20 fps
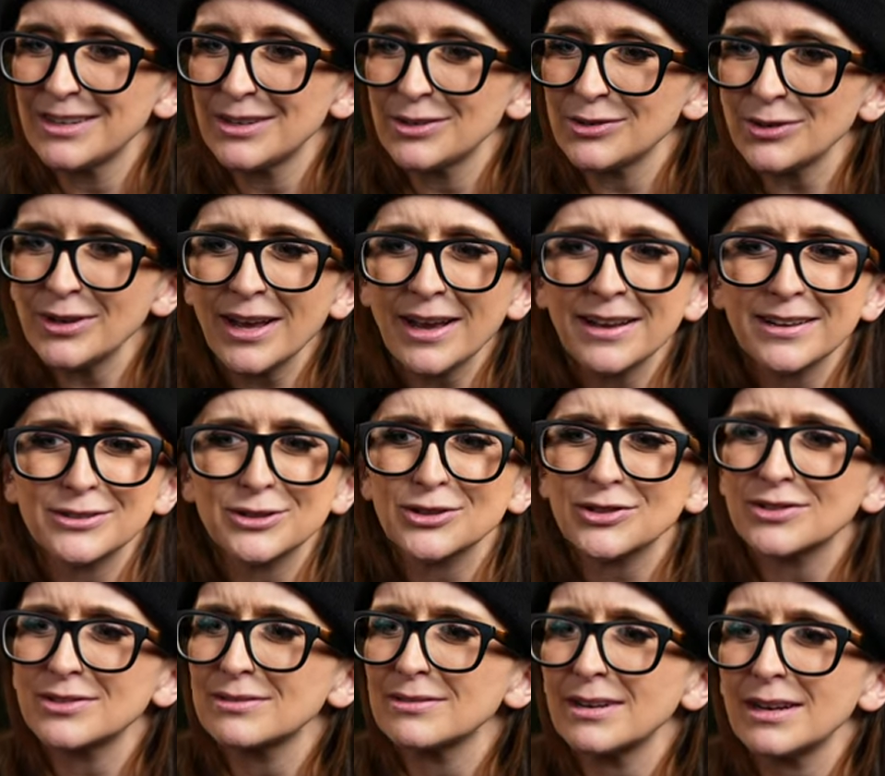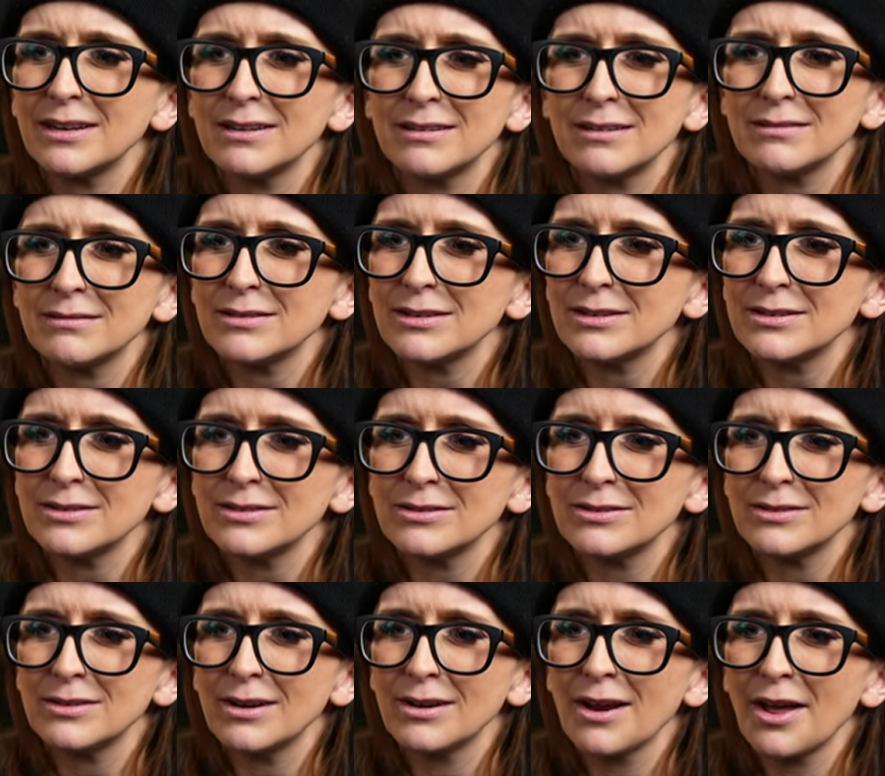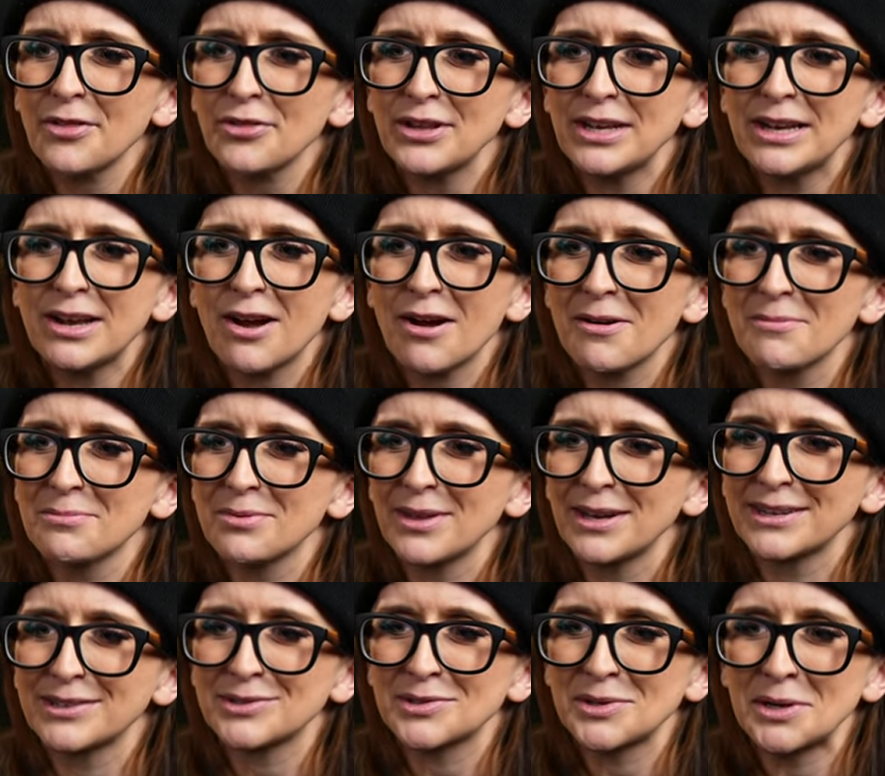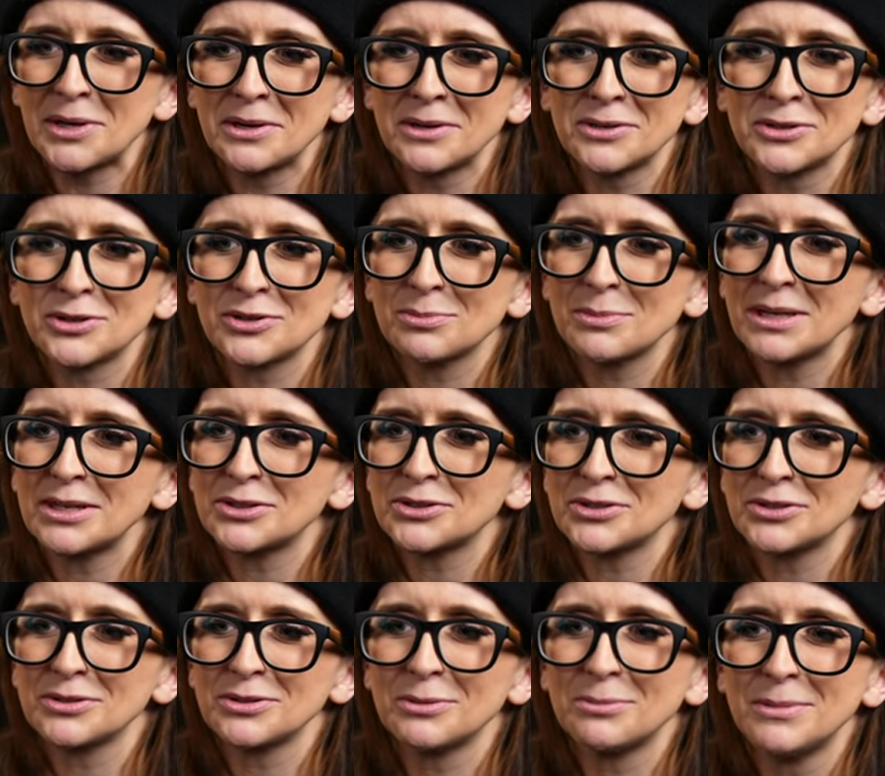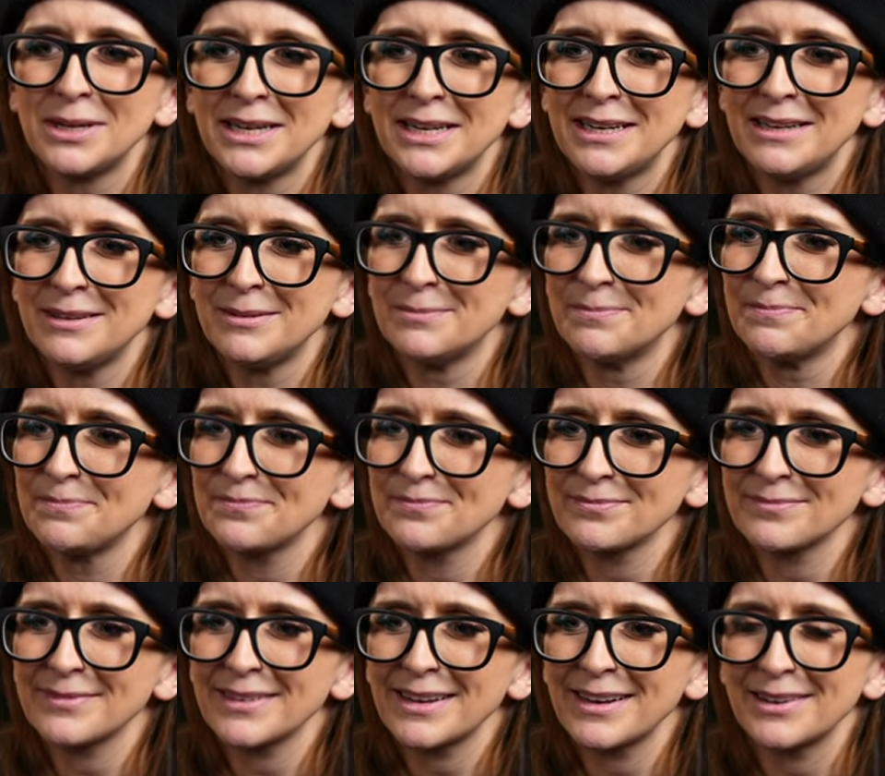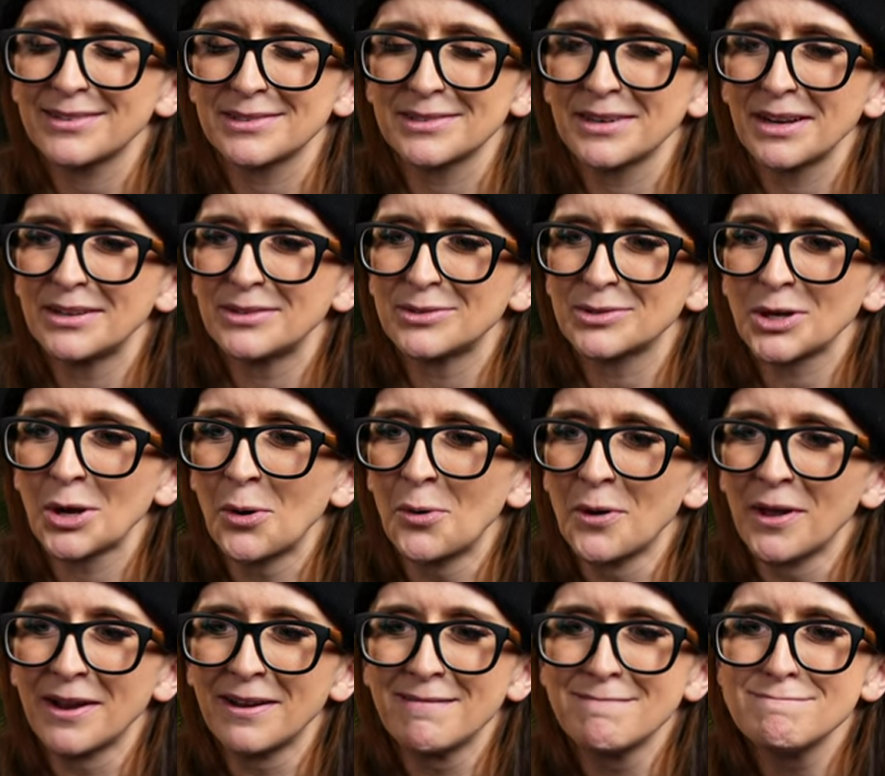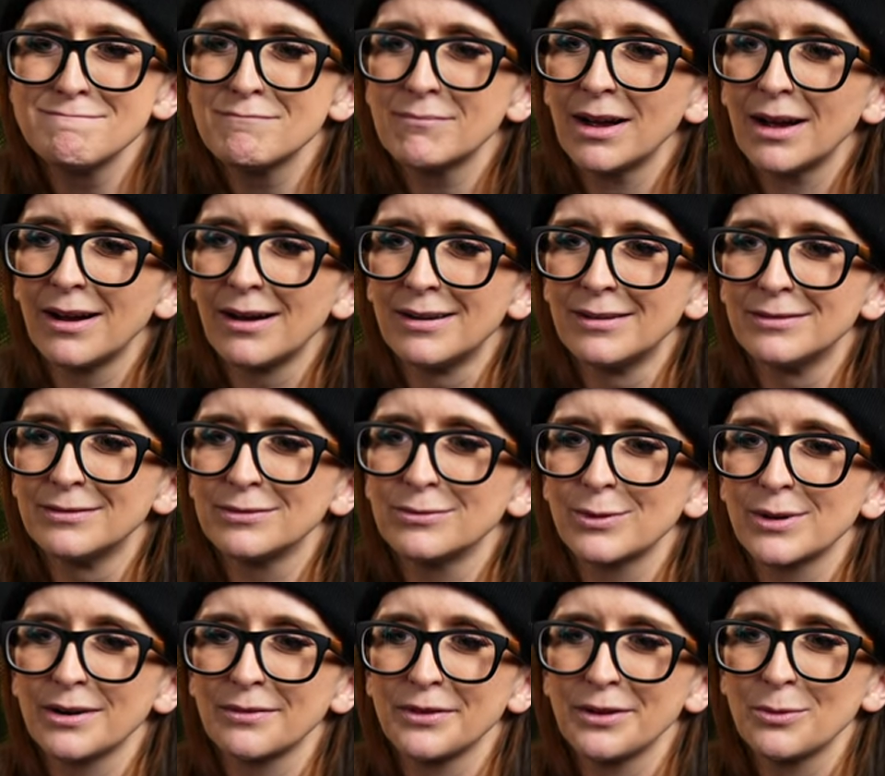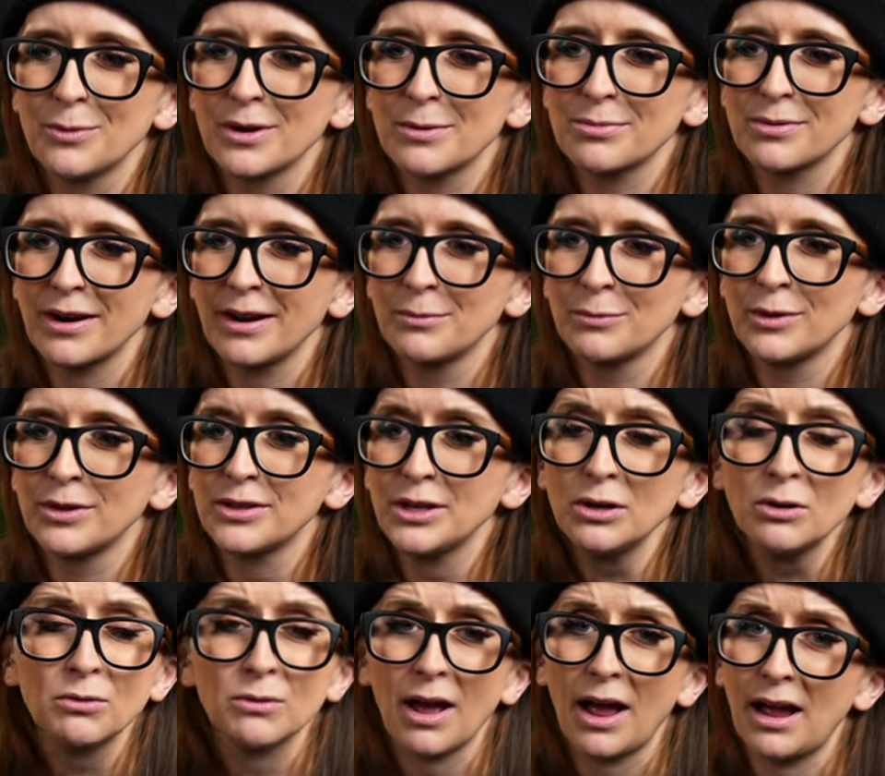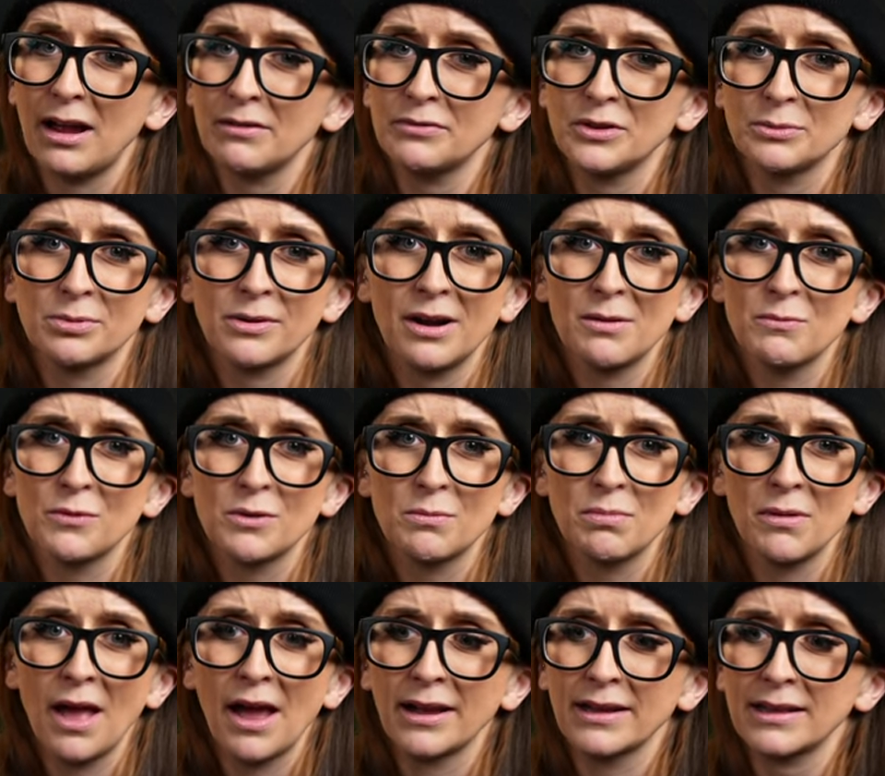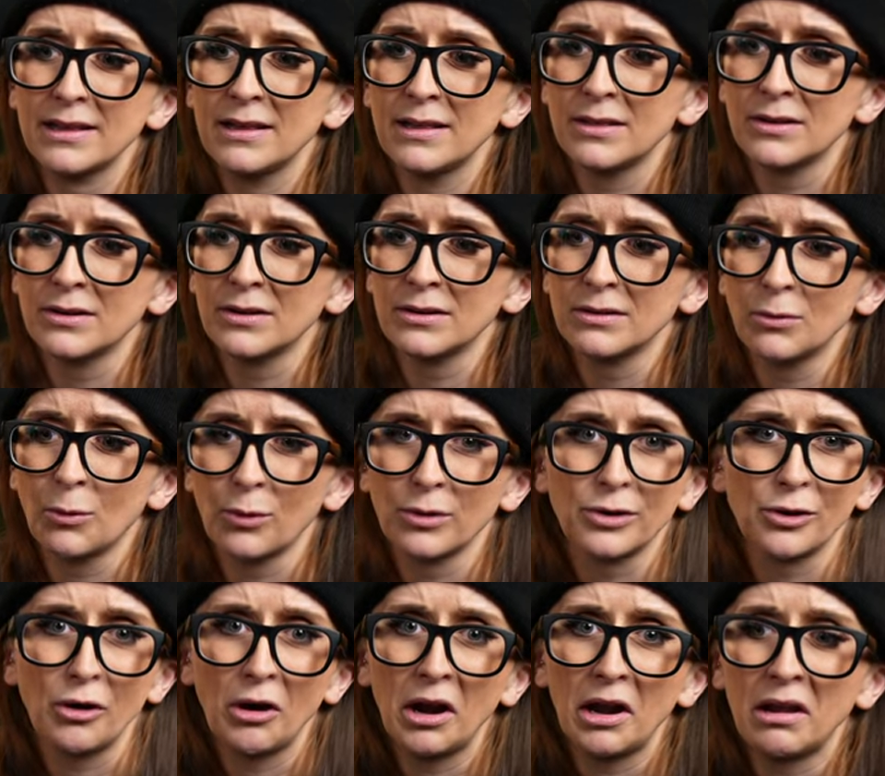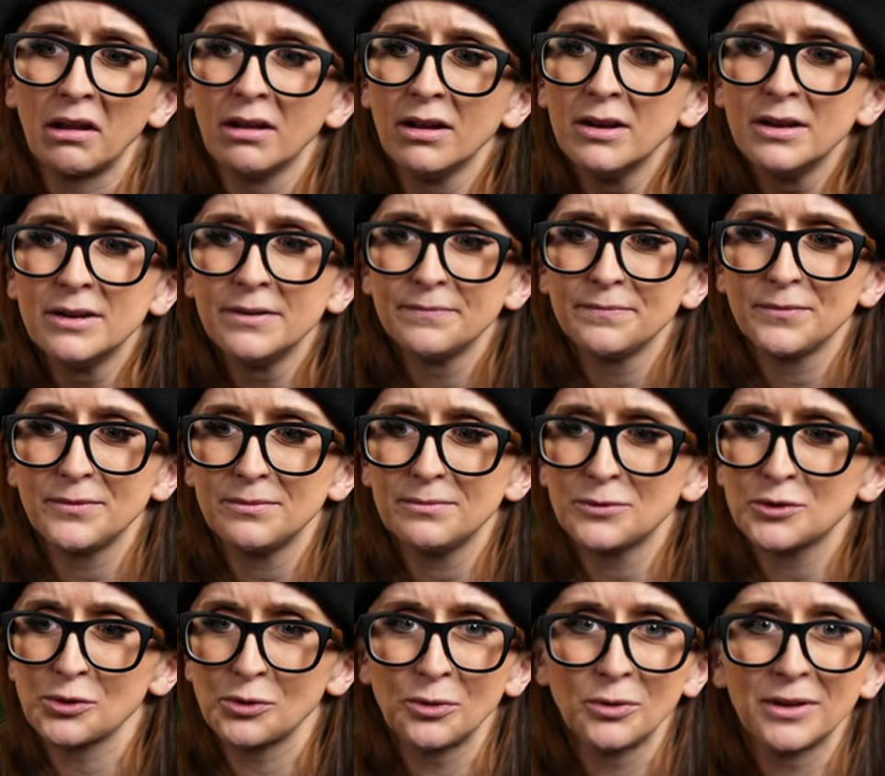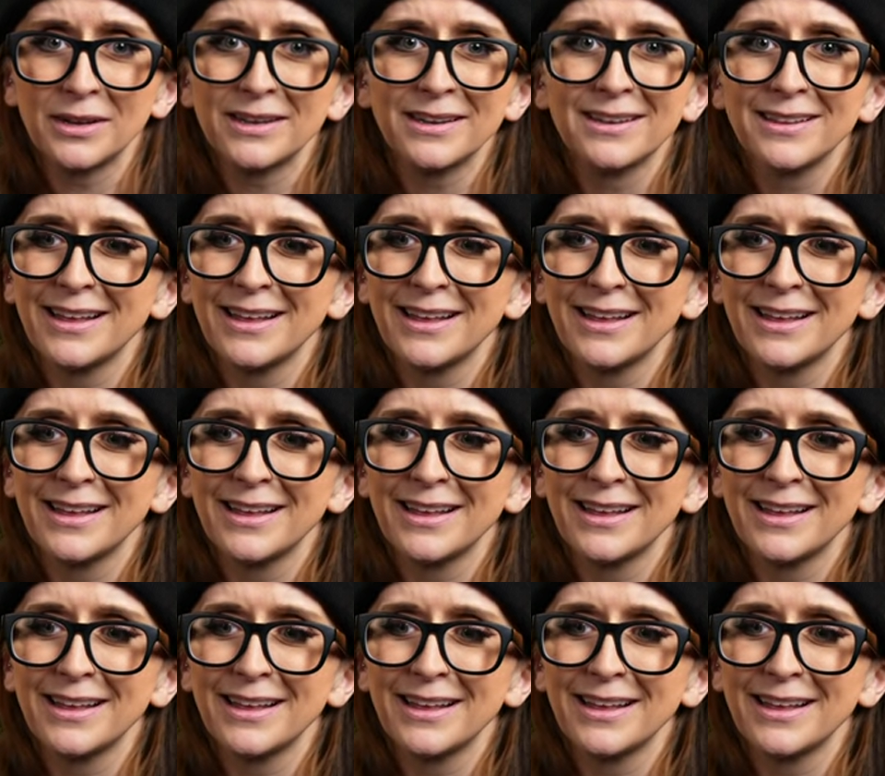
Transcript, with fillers: So yeah, just uh, nothing complex here. Just make sure the mini has a nice coating of whatever you want to prime with. You don't have to prime with black either or gray truly.